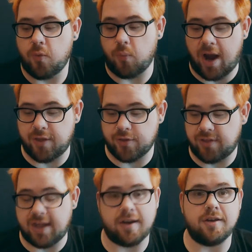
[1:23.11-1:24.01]
rather
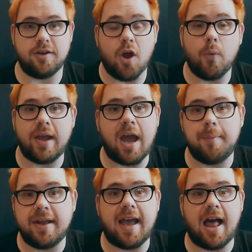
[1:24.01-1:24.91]
than knowing how
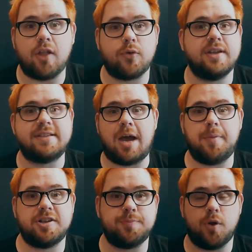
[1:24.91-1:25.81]
many calories, how
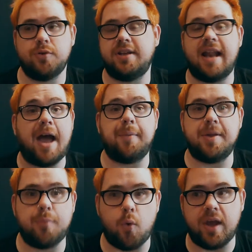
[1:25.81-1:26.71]
much protein, how many
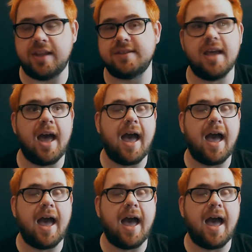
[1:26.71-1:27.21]
points,